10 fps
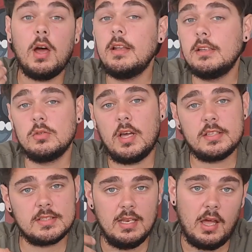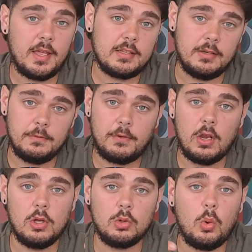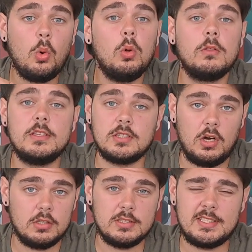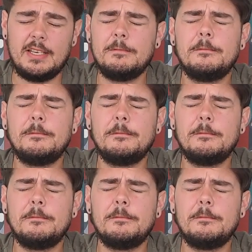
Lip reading: I did was I just liked and followed all these artists and